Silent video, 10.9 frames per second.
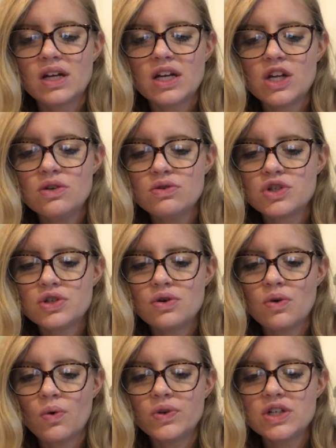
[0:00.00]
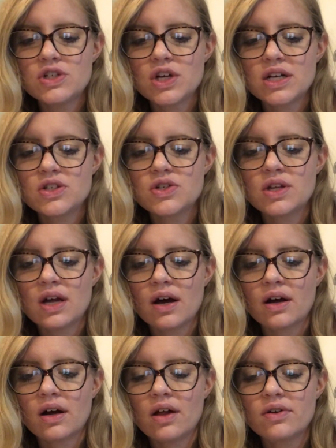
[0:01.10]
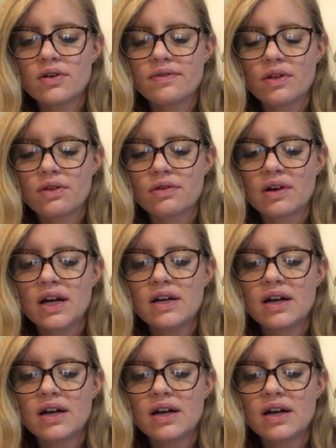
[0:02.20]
Can you only change the color of the thread?